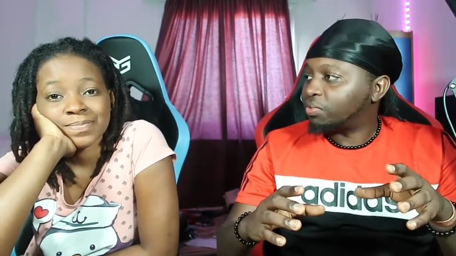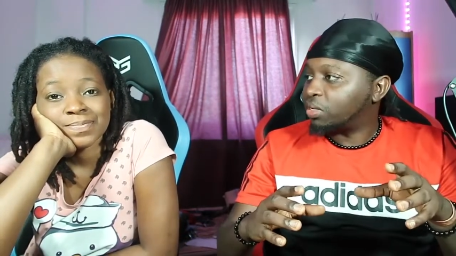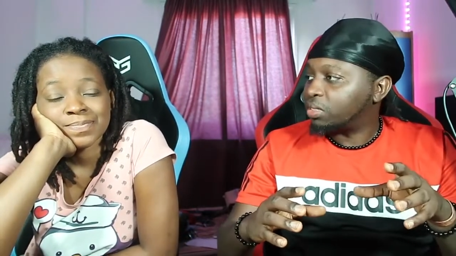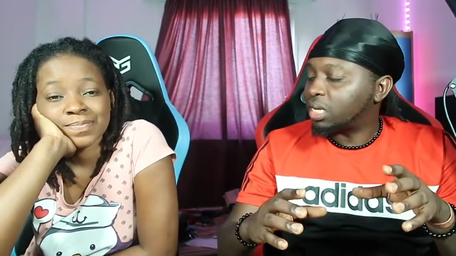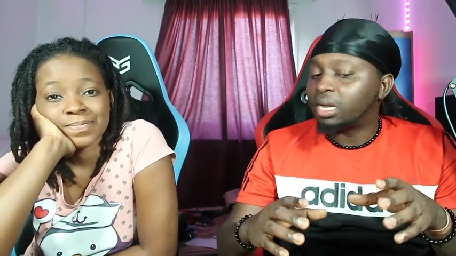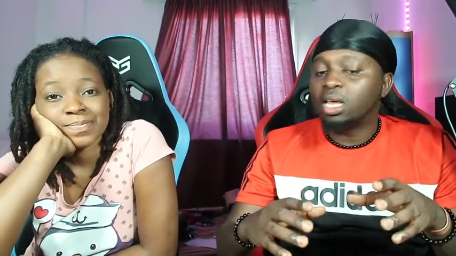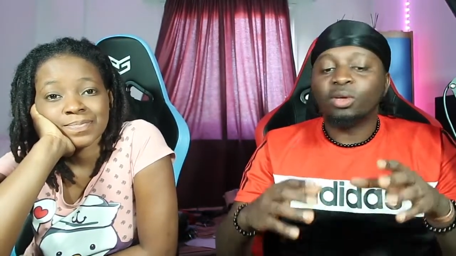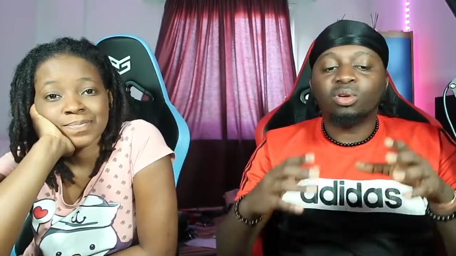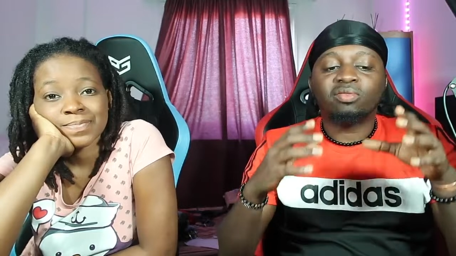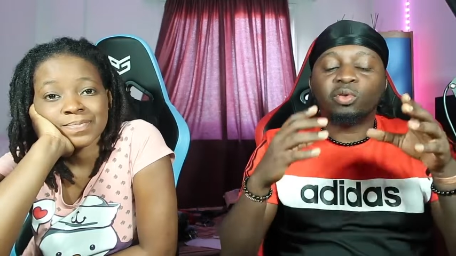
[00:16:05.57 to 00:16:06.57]
Speaker 1: You understand?
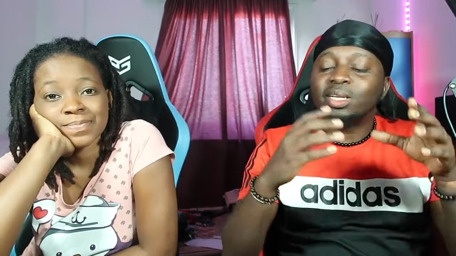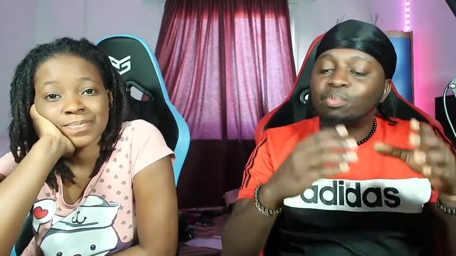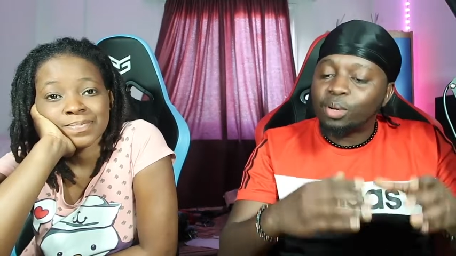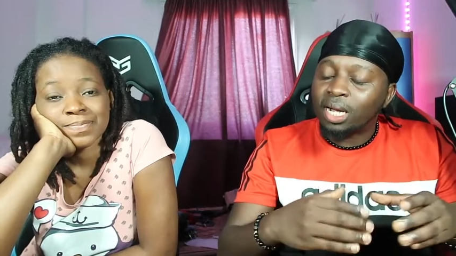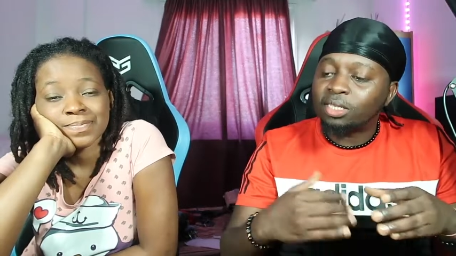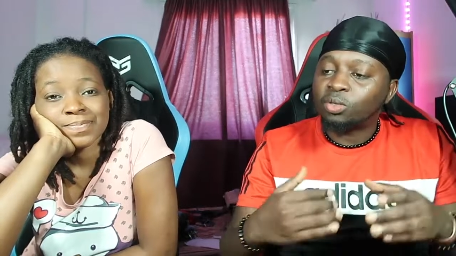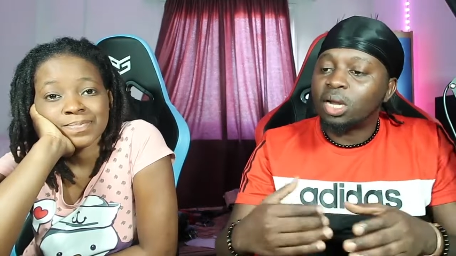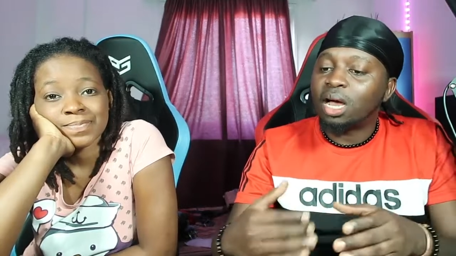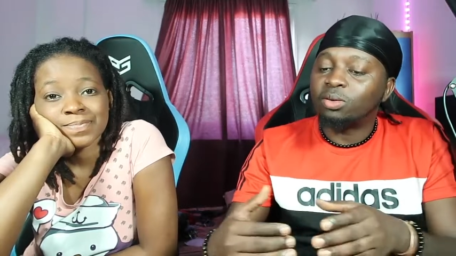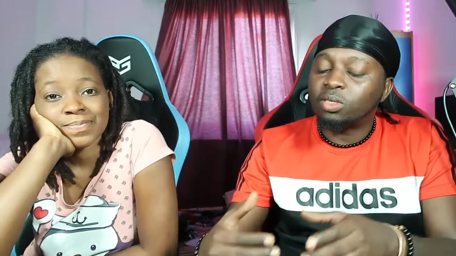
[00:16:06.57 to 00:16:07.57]
You'll have already practiced
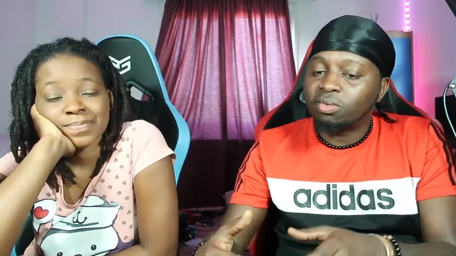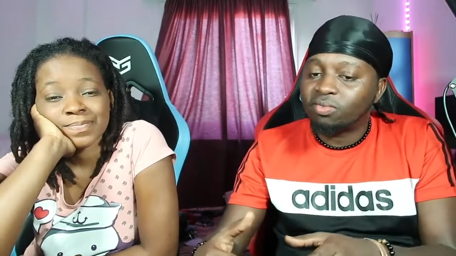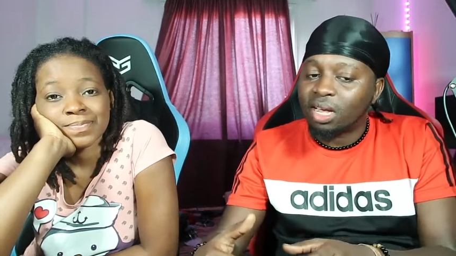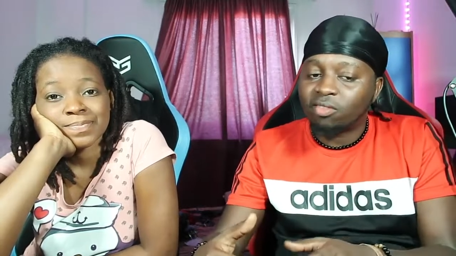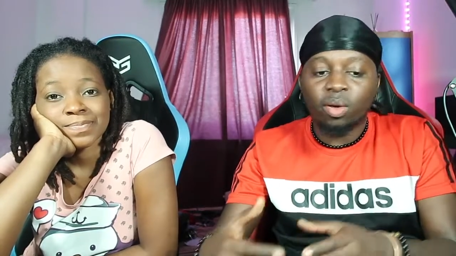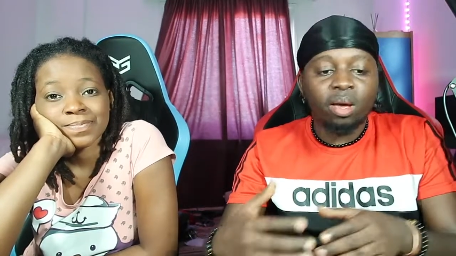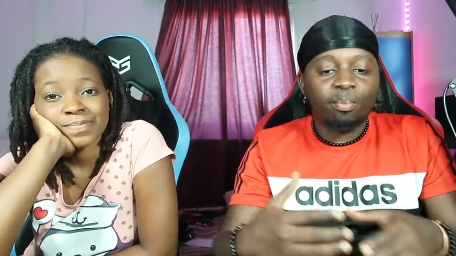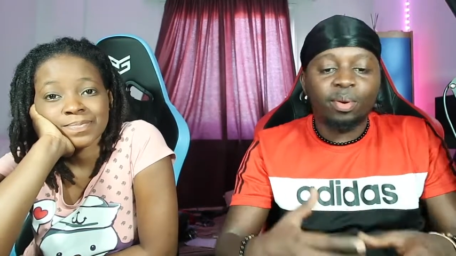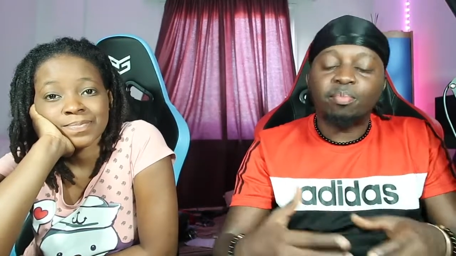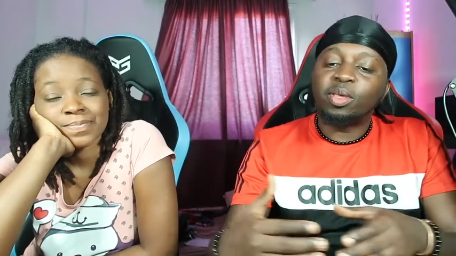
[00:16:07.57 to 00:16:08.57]
on how to survive,
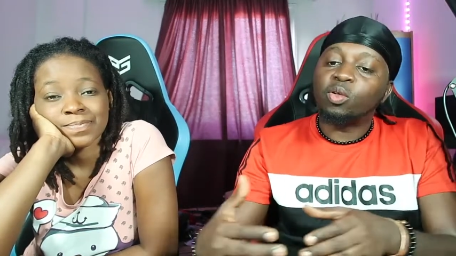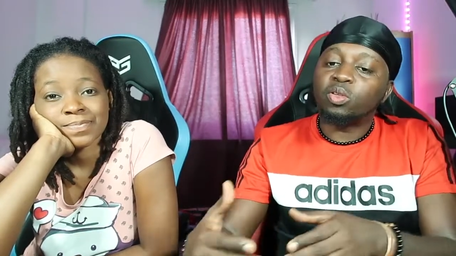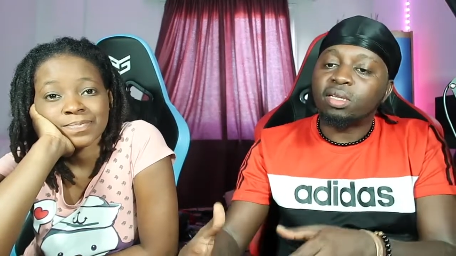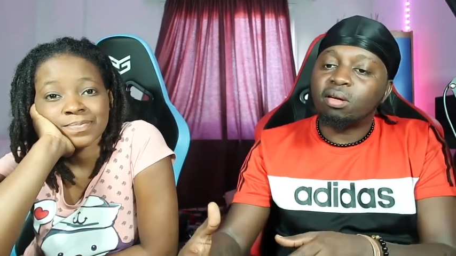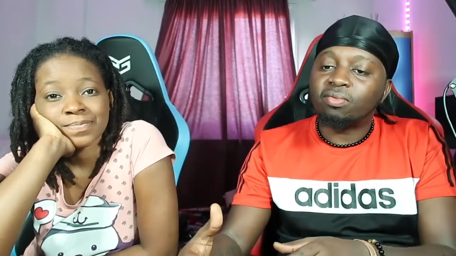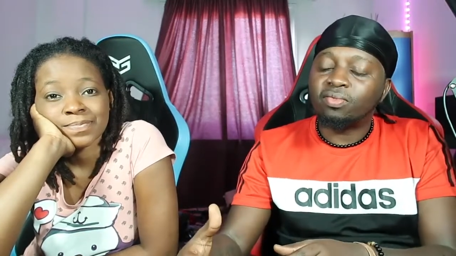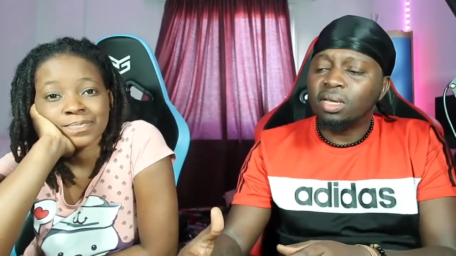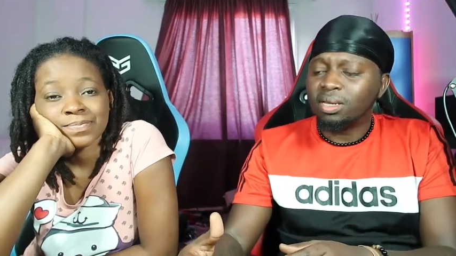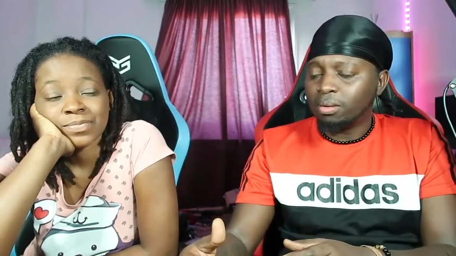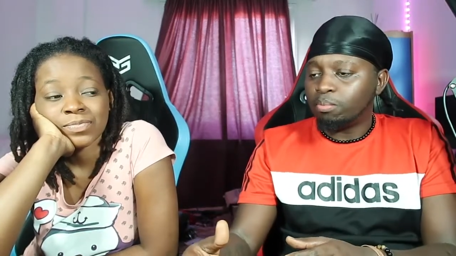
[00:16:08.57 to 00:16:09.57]
prepping yourself.
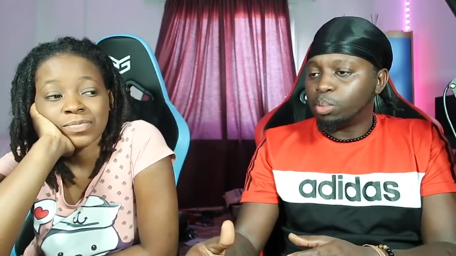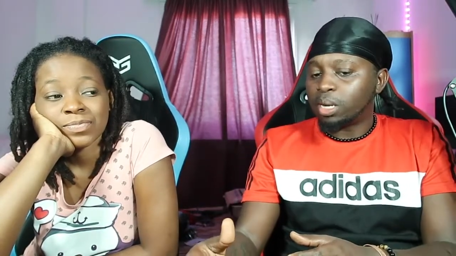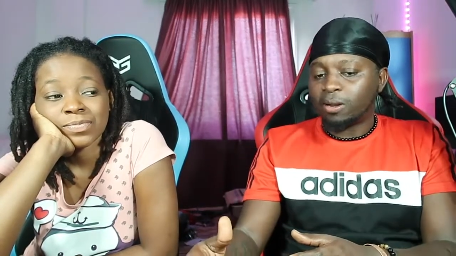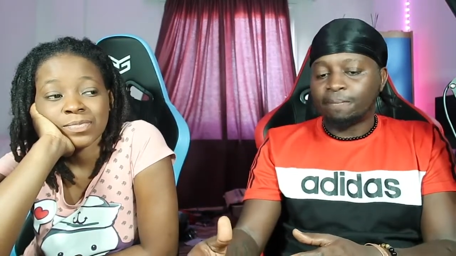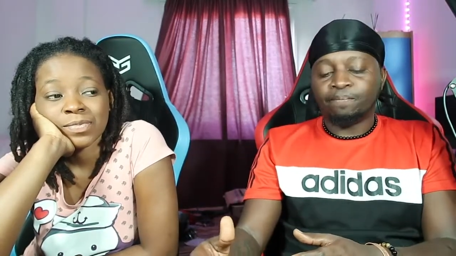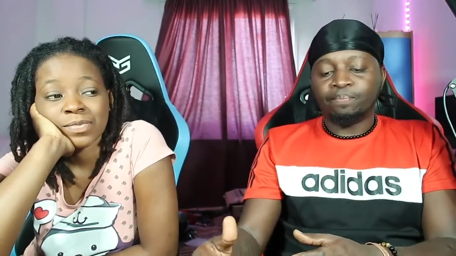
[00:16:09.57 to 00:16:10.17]
But